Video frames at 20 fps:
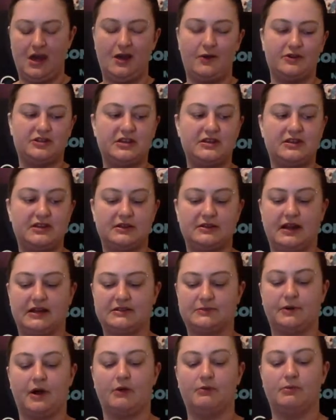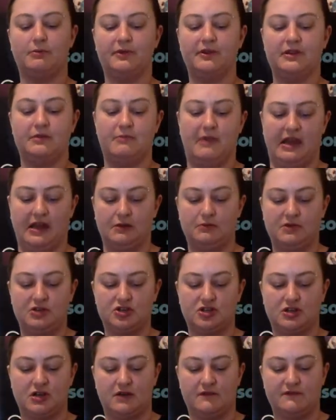which I think that's probably the main mission
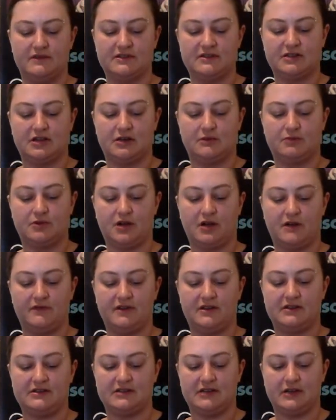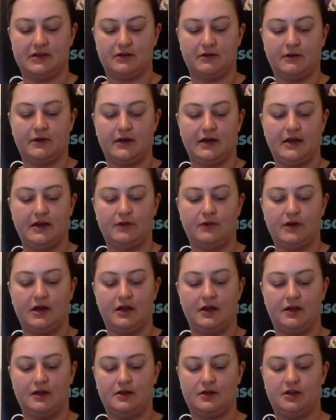of this nonprofit, is like, okay,
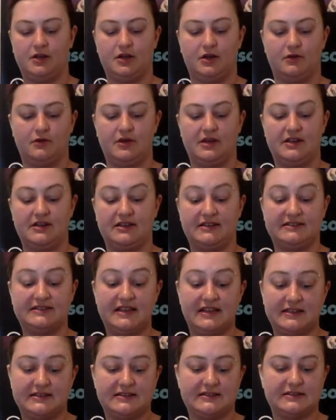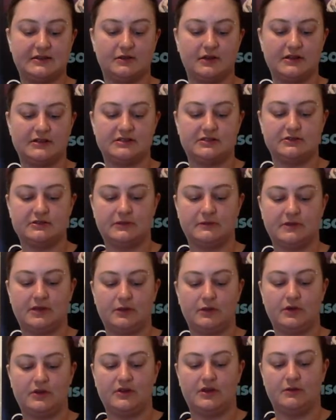well, it exists, so let's do something
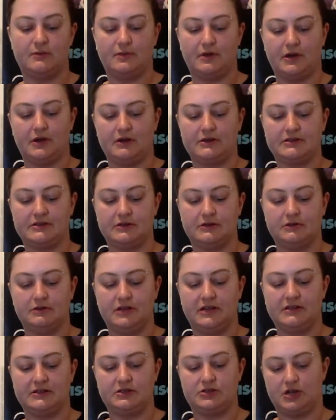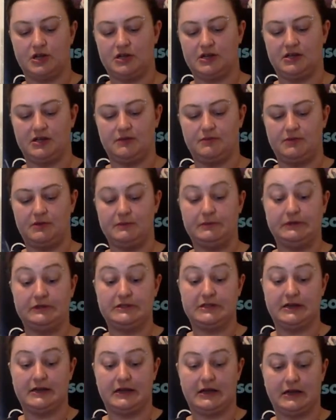with it, but also let's try to get people
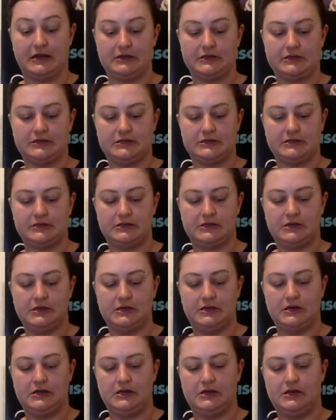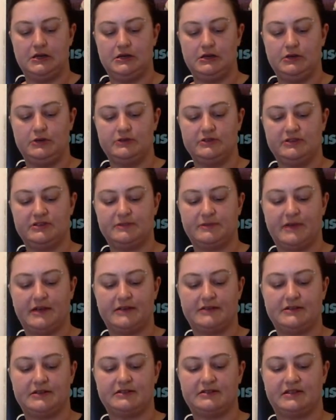to not use these
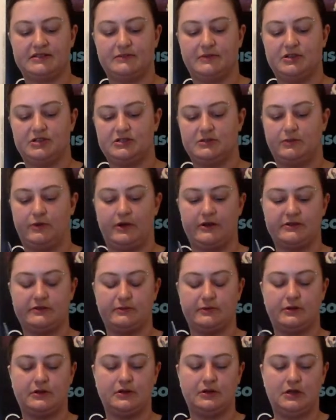plastics as much as possible.